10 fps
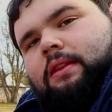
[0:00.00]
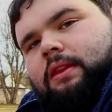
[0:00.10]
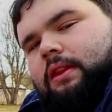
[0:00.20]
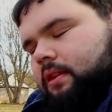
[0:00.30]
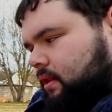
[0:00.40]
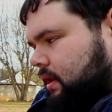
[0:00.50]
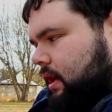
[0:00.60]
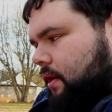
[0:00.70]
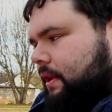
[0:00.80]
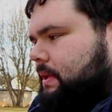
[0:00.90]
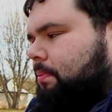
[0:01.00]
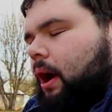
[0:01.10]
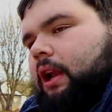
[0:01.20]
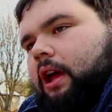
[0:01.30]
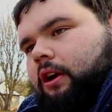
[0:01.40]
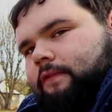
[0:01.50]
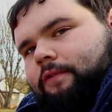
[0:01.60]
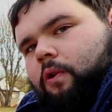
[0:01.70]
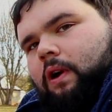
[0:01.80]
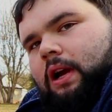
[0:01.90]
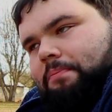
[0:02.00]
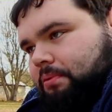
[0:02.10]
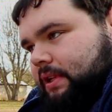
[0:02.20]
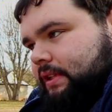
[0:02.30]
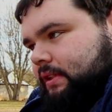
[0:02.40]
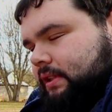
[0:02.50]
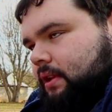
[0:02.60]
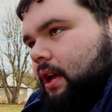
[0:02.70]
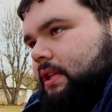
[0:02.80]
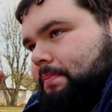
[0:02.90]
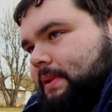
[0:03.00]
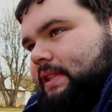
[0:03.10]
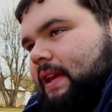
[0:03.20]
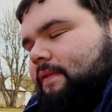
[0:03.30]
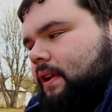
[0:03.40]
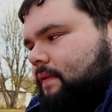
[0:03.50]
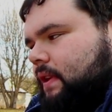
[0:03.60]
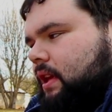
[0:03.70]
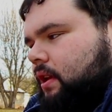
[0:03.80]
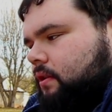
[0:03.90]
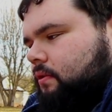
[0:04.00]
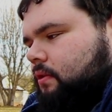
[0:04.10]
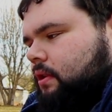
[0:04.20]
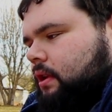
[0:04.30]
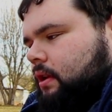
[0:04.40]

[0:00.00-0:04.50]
you know, this product for a specific vehicle,